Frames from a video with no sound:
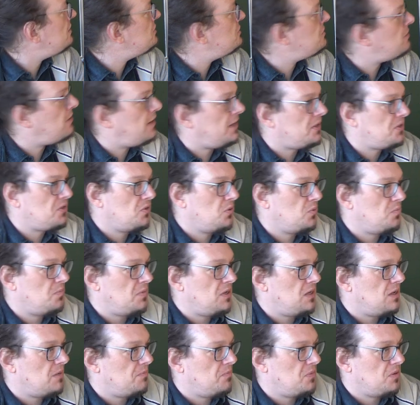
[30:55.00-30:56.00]
try to
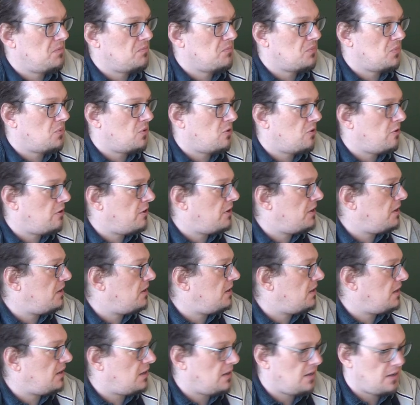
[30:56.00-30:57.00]
be a bit
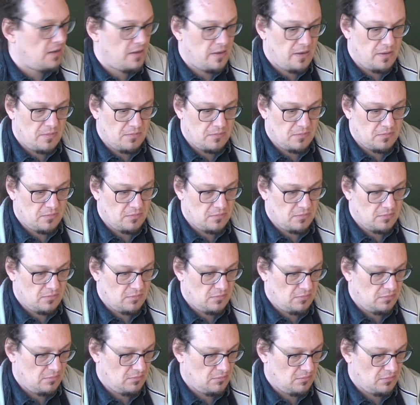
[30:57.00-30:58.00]
more um,
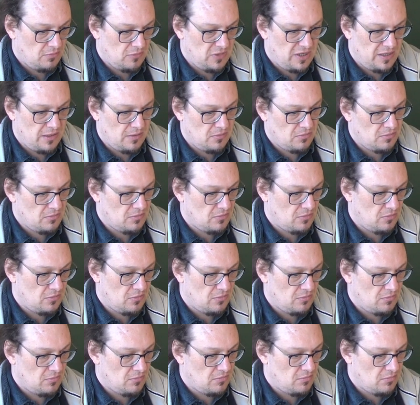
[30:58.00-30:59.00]
well
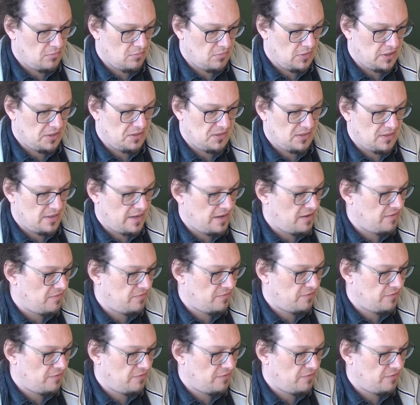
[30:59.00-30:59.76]
let's say